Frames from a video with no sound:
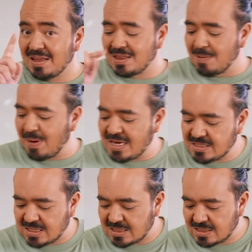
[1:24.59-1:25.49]
the
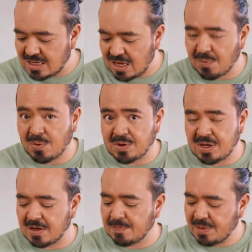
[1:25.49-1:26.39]
basics are all
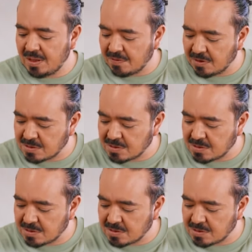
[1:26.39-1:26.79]
here. I've got